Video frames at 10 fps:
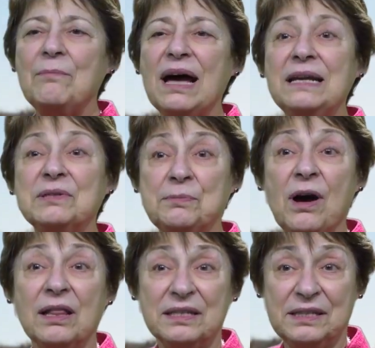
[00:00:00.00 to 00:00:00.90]
My name is
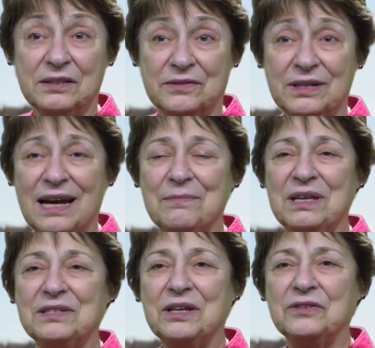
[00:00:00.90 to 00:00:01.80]
Paula Silver. I'm
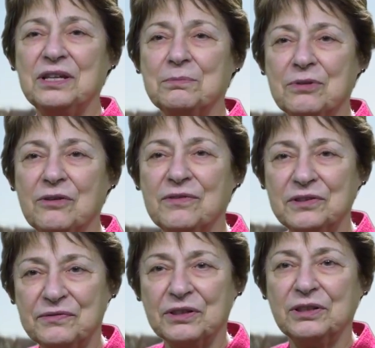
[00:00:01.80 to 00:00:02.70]
the Associate
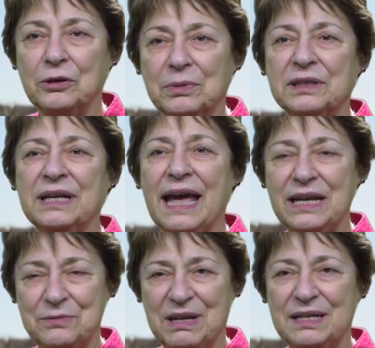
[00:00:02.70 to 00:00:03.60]
Provost for Global
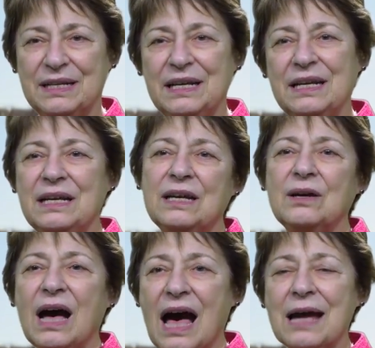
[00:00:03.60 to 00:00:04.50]
Engagement.
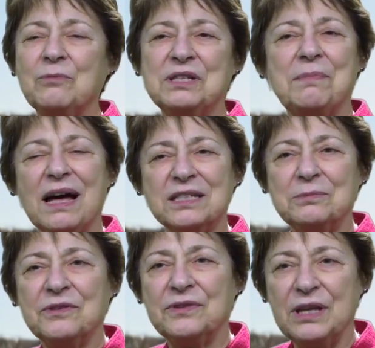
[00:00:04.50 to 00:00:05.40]
I am
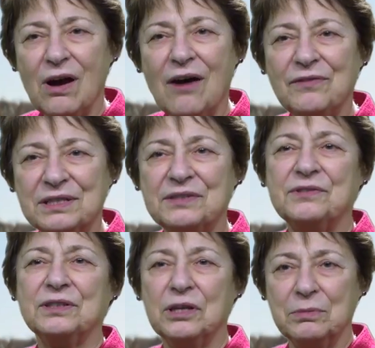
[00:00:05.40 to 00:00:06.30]
responsible for the Office
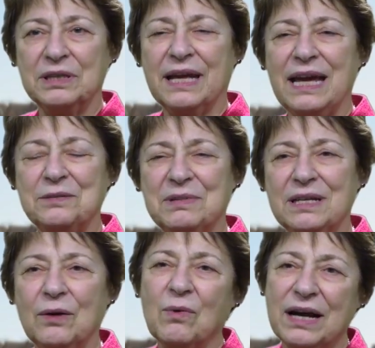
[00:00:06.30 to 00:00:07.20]
for Global
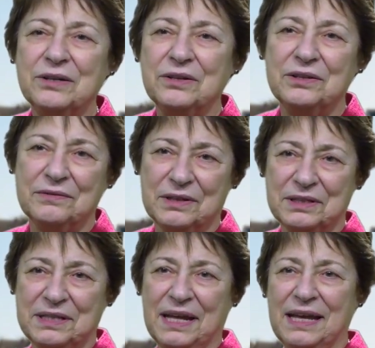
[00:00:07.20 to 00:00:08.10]
Engagement at Widener
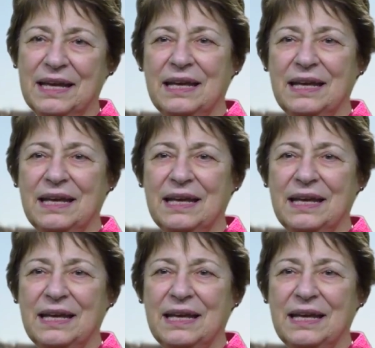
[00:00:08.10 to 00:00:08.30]
University.